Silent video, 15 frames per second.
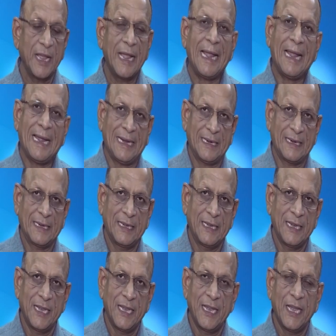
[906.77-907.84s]
And
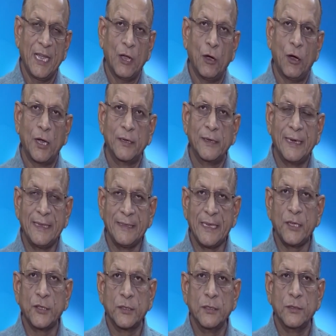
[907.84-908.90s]

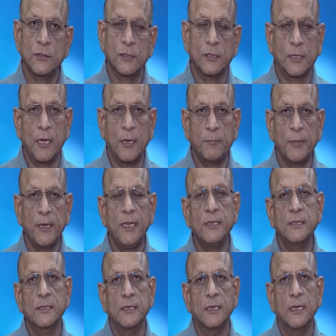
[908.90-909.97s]
organizations or the
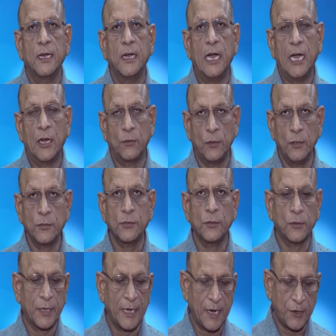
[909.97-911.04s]
companies are also
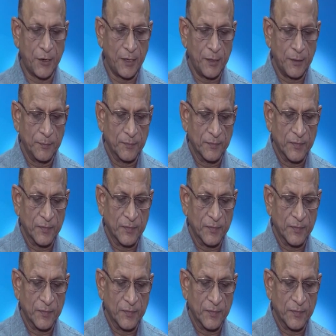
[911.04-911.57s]
creating